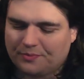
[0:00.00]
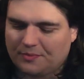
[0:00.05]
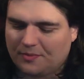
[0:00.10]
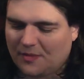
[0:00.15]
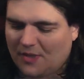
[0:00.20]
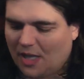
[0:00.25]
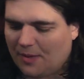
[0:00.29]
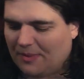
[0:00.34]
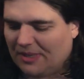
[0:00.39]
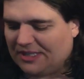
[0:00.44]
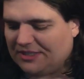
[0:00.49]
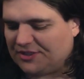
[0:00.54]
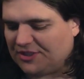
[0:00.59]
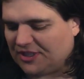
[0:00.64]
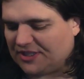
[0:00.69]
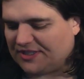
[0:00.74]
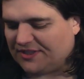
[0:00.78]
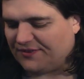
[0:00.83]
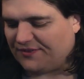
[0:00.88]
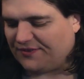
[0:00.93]
I mean,
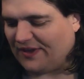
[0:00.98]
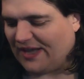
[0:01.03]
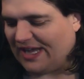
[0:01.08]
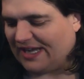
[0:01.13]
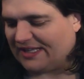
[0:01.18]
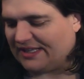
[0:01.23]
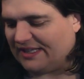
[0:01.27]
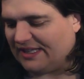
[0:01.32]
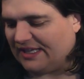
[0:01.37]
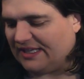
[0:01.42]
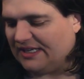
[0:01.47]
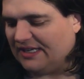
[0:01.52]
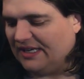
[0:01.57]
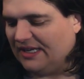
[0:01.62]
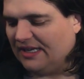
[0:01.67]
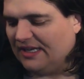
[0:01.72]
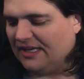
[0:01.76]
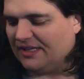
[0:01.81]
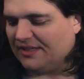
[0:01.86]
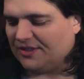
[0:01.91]
just the fact that
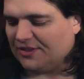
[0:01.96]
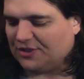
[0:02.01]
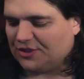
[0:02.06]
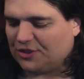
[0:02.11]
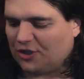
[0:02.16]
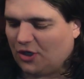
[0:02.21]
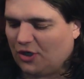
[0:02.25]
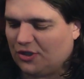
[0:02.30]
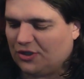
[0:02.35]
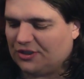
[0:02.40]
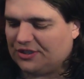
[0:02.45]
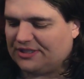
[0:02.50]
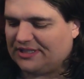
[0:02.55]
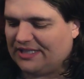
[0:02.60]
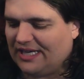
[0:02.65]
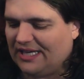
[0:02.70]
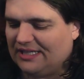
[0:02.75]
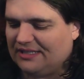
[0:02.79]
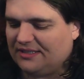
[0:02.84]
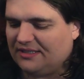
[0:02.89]
the starter
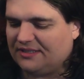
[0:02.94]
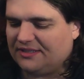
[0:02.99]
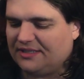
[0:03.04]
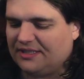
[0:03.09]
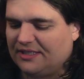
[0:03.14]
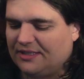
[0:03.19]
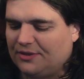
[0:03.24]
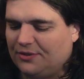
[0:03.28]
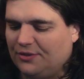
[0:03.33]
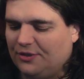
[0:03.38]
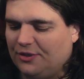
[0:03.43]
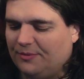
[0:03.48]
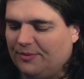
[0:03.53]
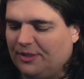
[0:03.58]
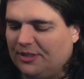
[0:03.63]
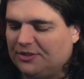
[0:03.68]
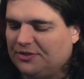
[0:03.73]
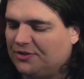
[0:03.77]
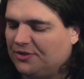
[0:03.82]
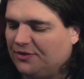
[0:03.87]
set doesn't include a
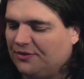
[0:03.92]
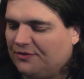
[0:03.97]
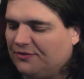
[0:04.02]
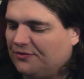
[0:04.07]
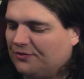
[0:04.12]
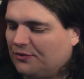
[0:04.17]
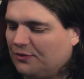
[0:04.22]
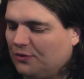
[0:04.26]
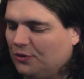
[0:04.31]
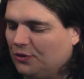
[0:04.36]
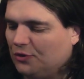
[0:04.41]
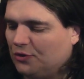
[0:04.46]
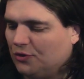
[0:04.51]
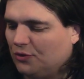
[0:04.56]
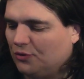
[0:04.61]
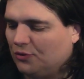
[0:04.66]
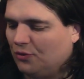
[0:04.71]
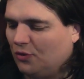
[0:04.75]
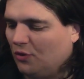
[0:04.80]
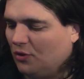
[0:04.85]
bunch of
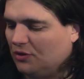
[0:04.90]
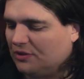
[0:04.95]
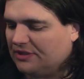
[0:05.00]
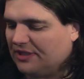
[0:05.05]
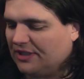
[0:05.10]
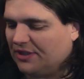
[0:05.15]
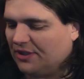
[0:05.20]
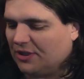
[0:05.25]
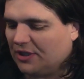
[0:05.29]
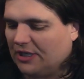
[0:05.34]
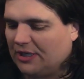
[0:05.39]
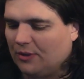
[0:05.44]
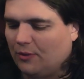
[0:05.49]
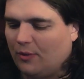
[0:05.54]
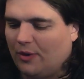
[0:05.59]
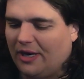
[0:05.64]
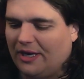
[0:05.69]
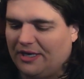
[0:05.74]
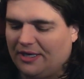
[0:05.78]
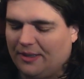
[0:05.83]
crucial rules that you're going to
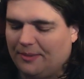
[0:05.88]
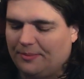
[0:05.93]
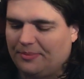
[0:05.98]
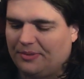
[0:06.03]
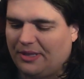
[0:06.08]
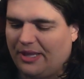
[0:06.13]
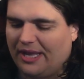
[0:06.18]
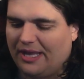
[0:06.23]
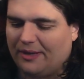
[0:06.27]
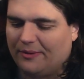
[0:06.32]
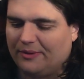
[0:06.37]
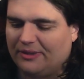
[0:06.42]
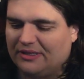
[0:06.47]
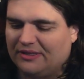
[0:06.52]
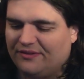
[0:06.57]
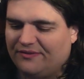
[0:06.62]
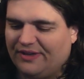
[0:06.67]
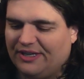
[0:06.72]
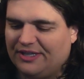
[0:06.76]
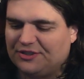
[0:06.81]
wind up playing
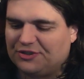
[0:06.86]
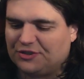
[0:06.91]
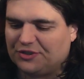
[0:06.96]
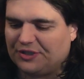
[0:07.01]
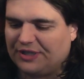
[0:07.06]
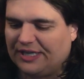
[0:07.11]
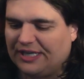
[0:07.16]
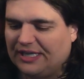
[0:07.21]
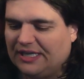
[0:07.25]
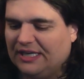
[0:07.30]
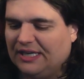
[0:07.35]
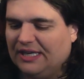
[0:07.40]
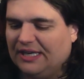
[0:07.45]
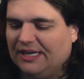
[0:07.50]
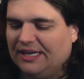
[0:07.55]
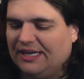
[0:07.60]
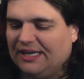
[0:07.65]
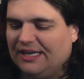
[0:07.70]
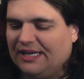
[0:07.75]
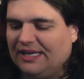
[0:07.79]
with eventually
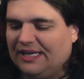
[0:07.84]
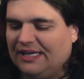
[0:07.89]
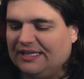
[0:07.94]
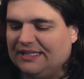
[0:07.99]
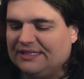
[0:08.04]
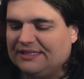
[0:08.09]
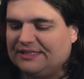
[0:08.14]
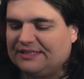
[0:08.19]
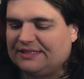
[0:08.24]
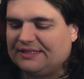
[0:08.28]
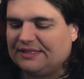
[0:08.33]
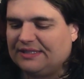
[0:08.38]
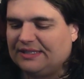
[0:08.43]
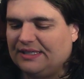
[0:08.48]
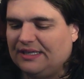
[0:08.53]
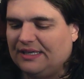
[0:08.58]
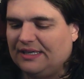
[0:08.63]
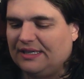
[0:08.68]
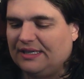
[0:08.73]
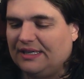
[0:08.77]
is
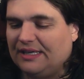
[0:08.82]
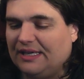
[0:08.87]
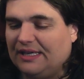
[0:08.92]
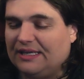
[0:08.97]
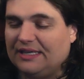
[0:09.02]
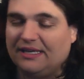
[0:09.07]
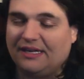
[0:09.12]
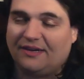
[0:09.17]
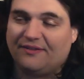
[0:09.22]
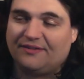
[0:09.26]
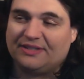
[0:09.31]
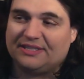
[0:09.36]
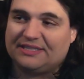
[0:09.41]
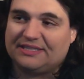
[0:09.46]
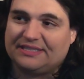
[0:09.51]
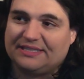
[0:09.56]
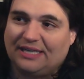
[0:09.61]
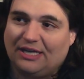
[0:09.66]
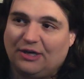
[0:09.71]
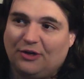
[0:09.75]
in and of
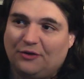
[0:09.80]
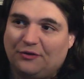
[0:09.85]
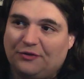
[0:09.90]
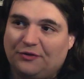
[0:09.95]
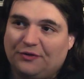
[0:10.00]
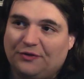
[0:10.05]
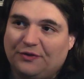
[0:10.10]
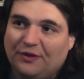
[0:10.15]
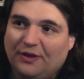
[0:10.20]
itself,